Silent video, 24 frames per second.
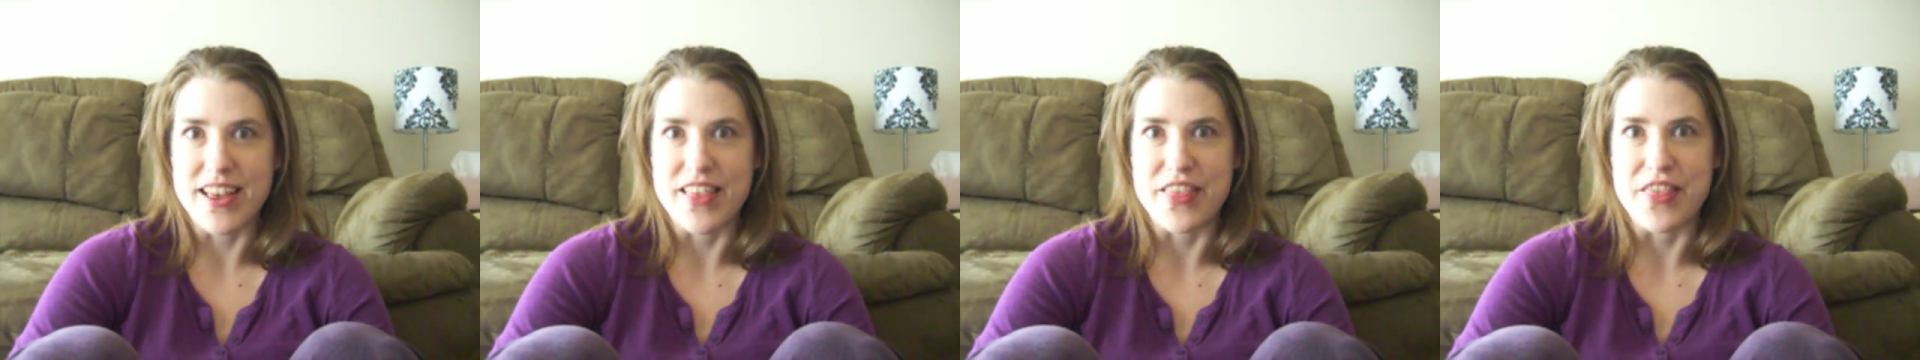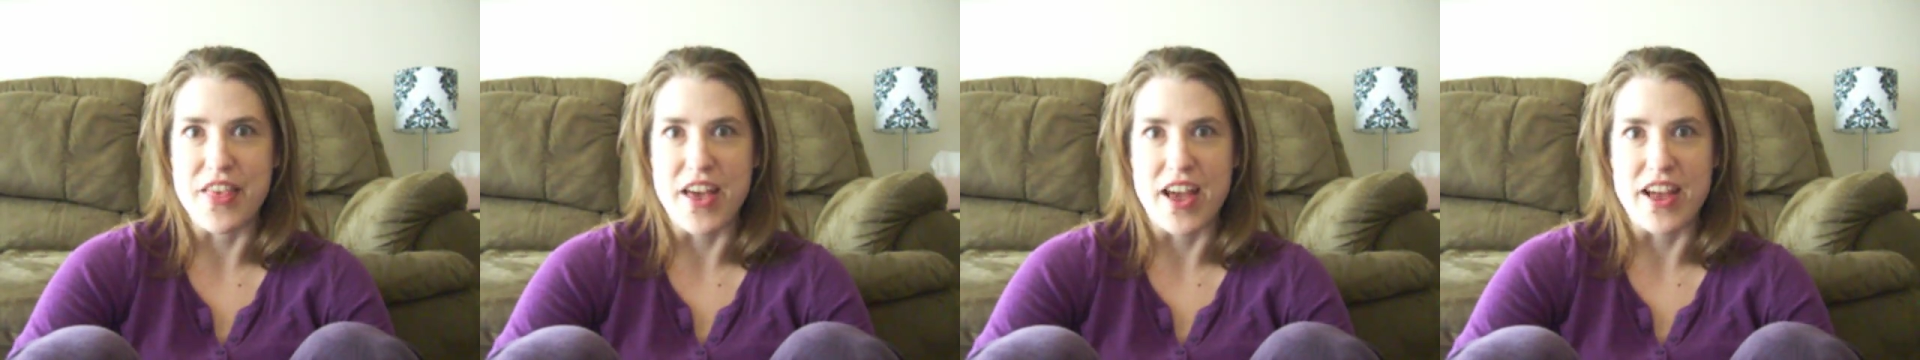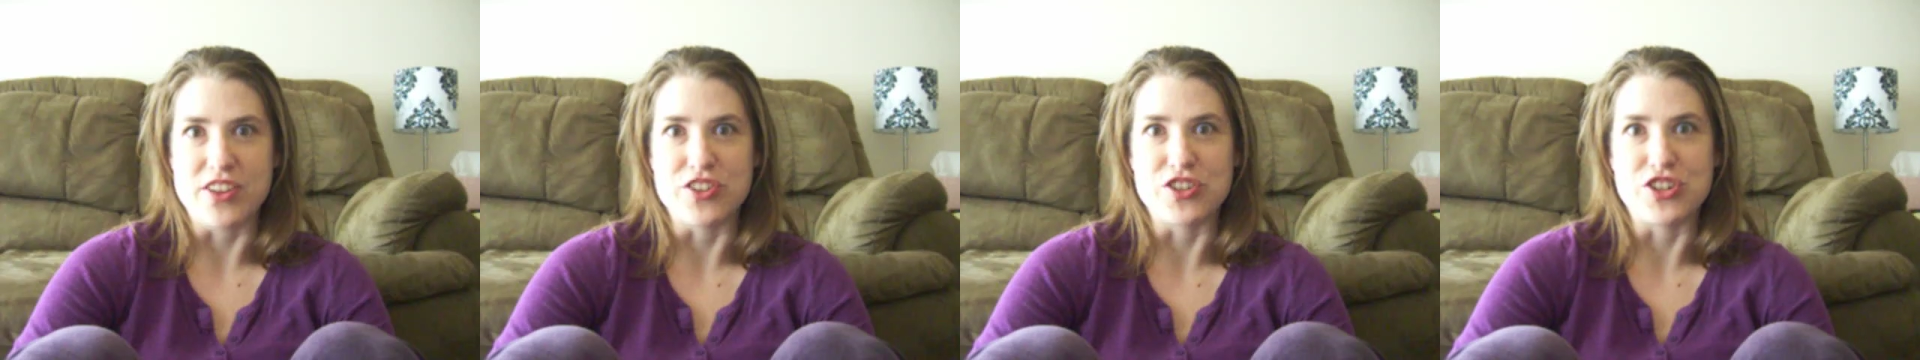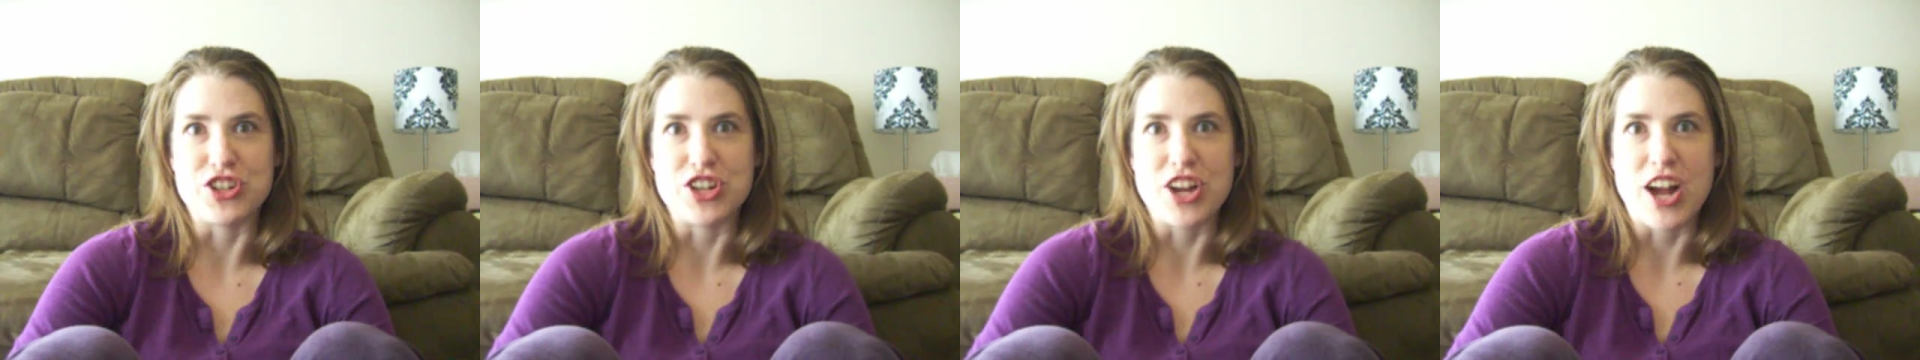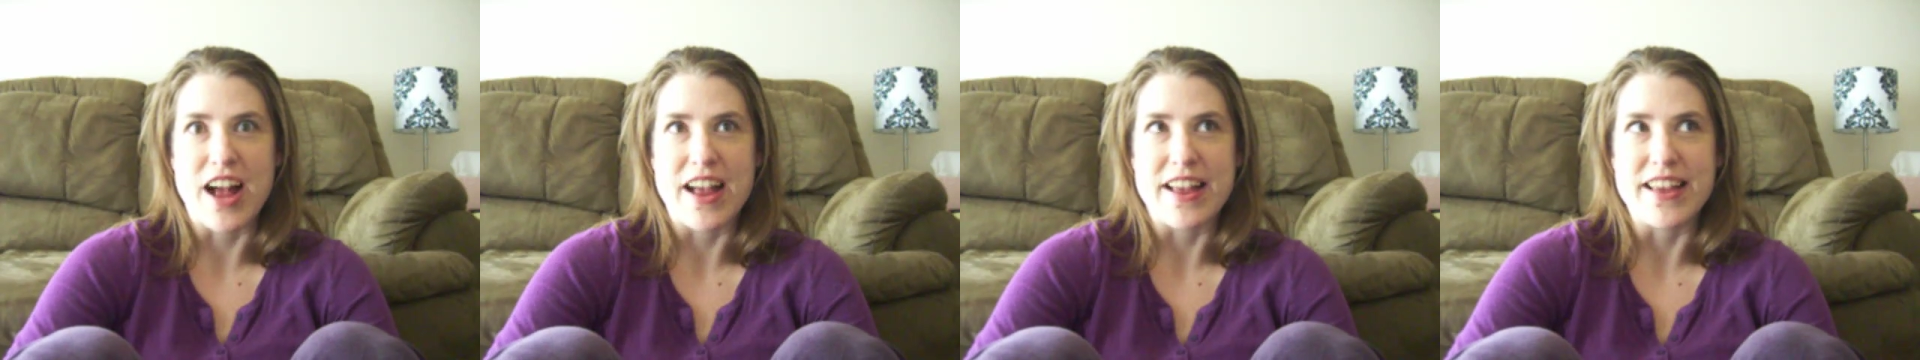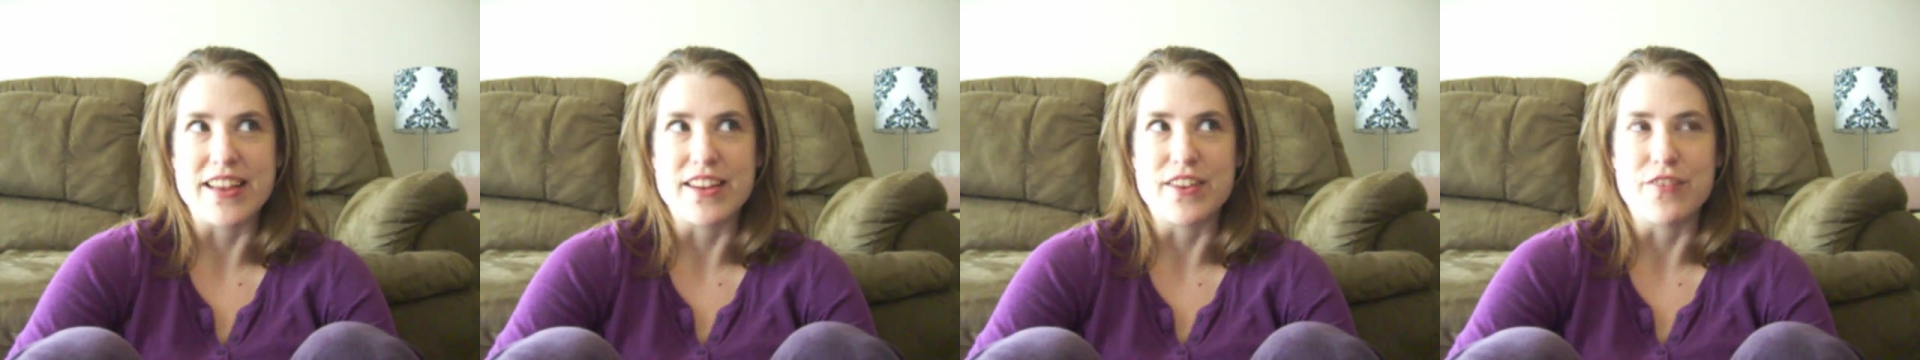and that
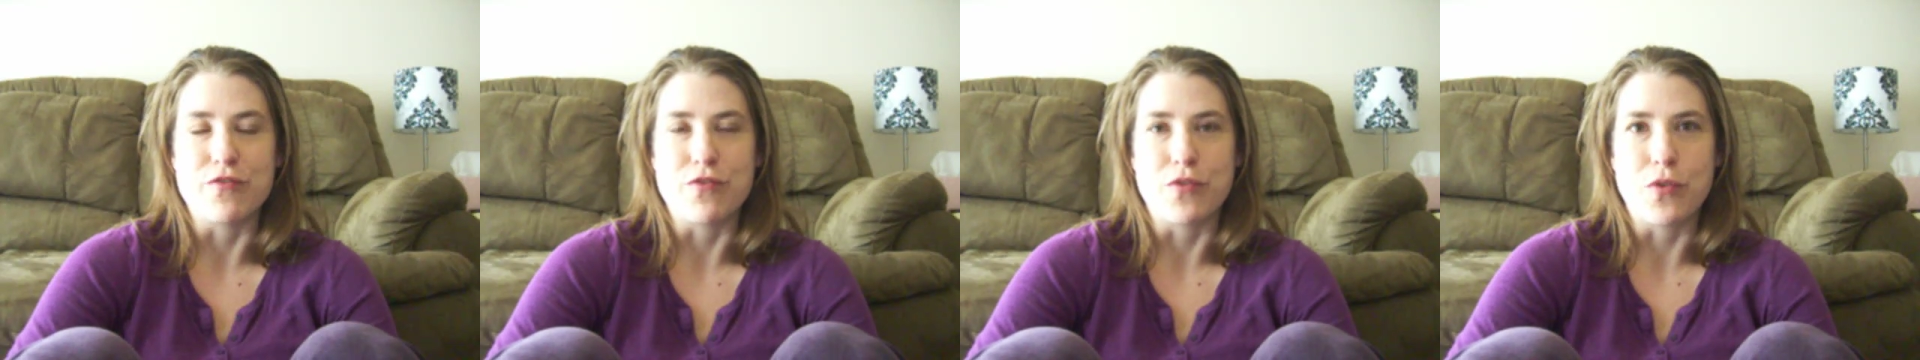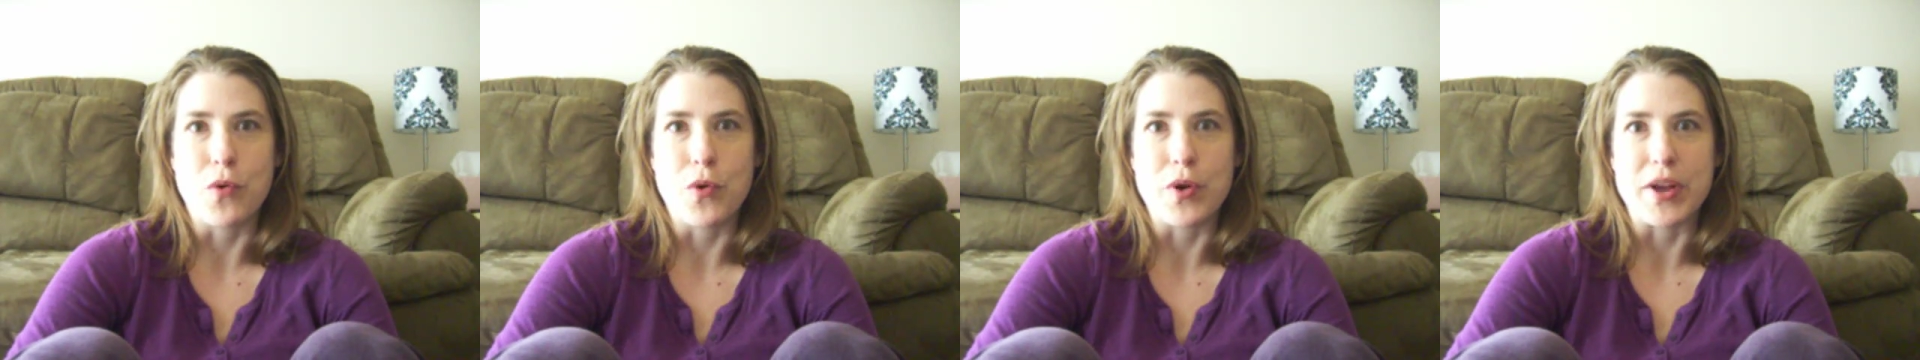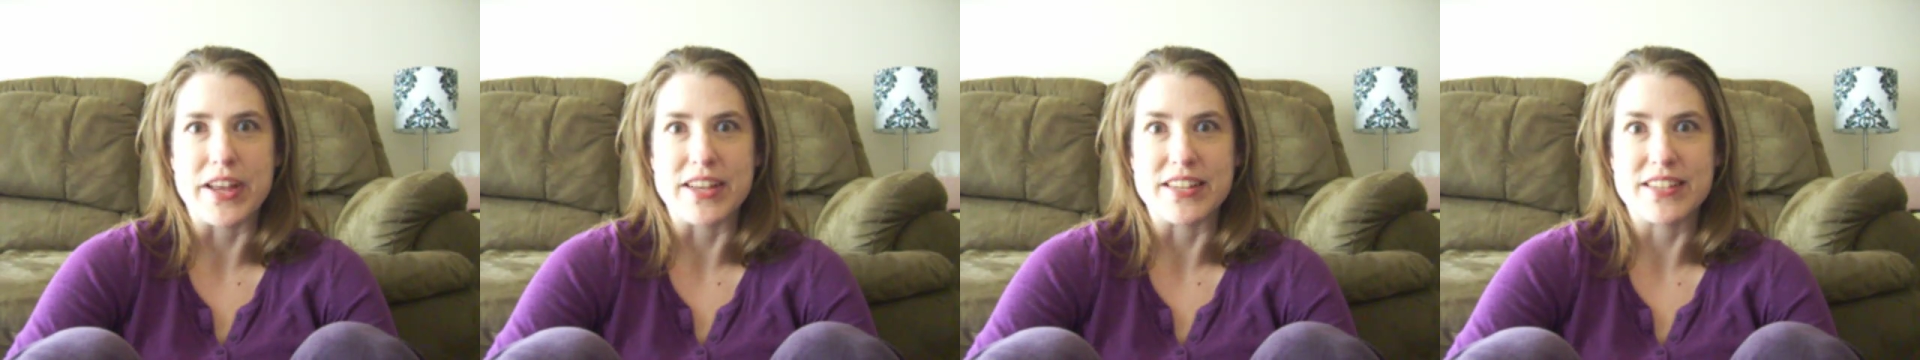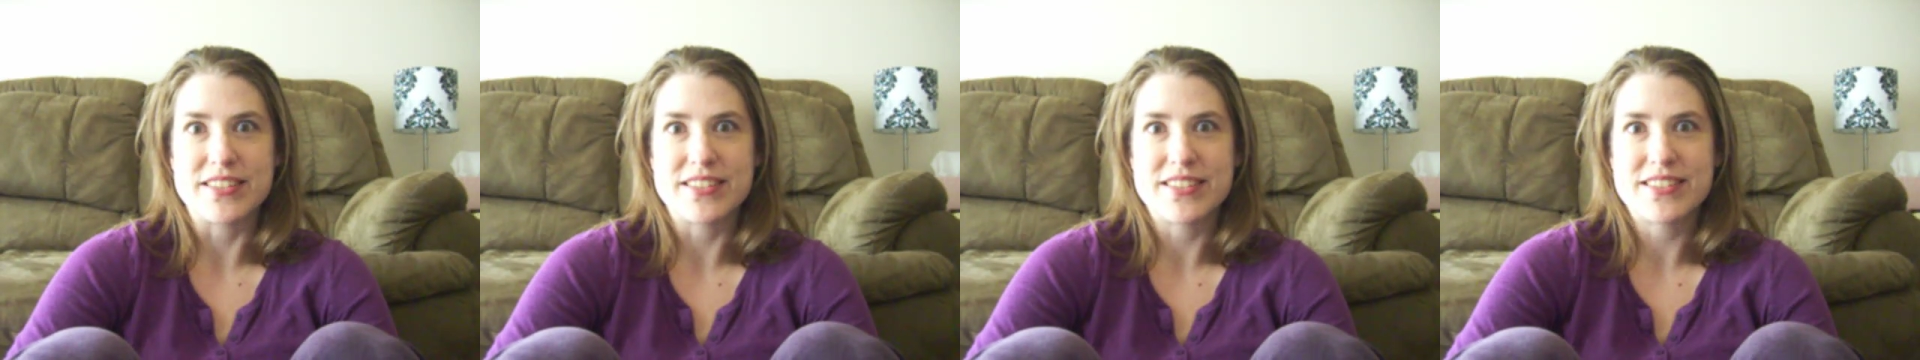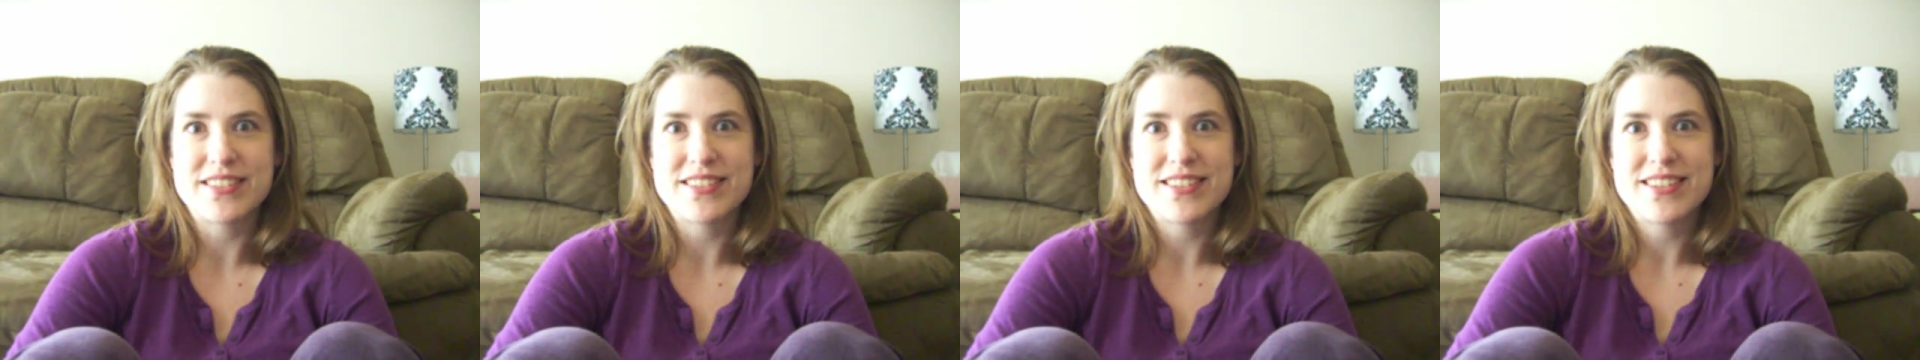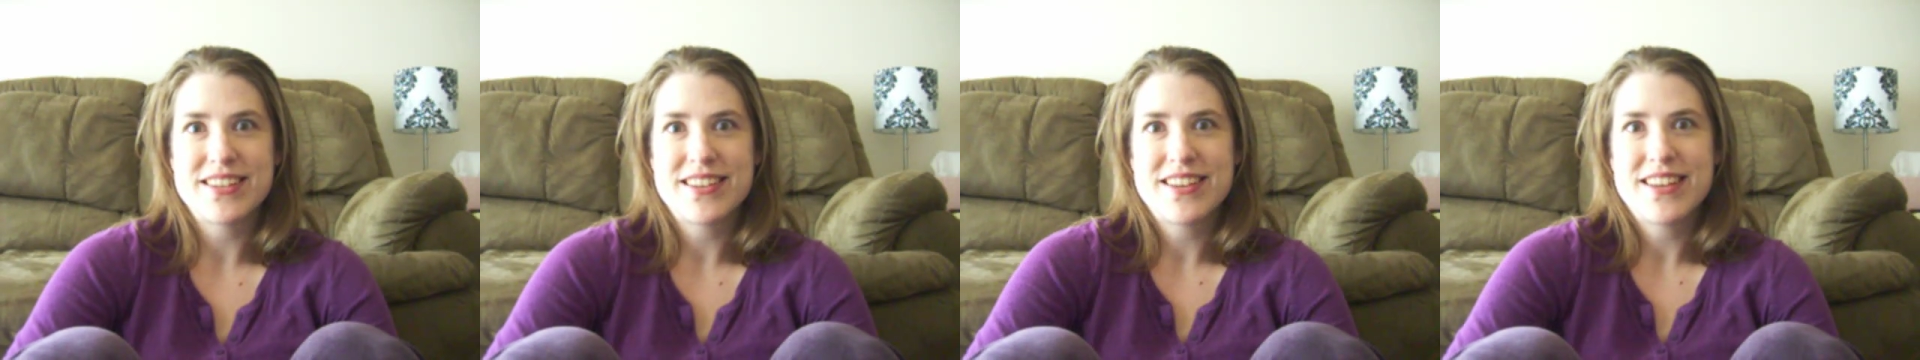giant
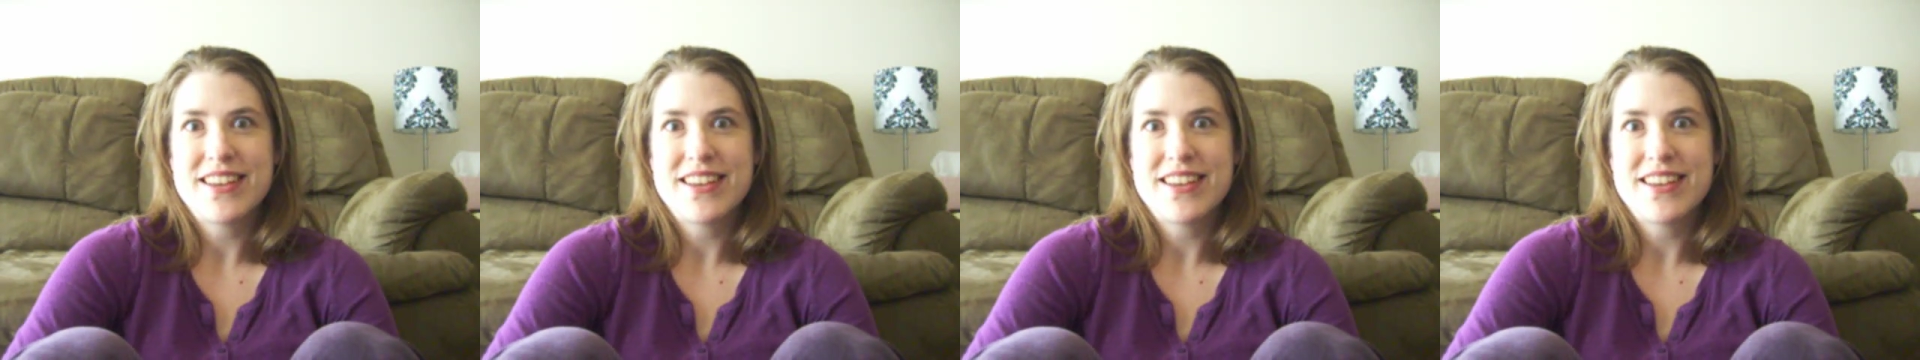voice